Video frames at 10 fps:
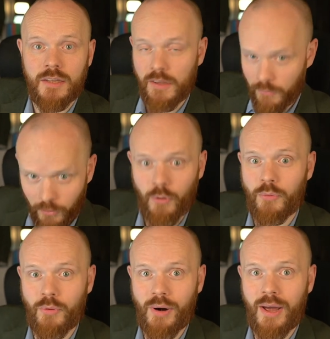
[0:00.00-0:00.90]
even though
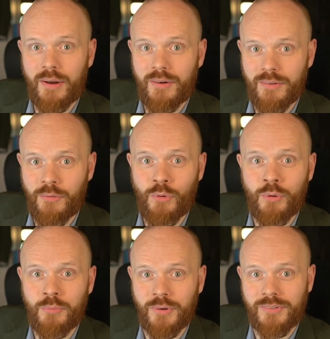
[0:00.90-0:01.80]
the
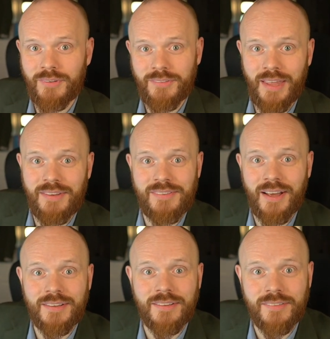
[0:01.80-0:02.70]
room was dead
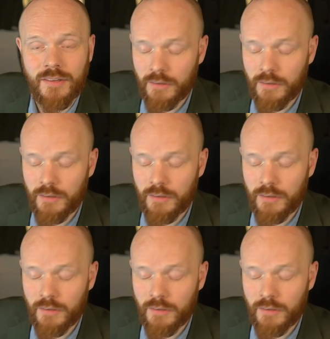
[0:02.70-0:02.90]
silent.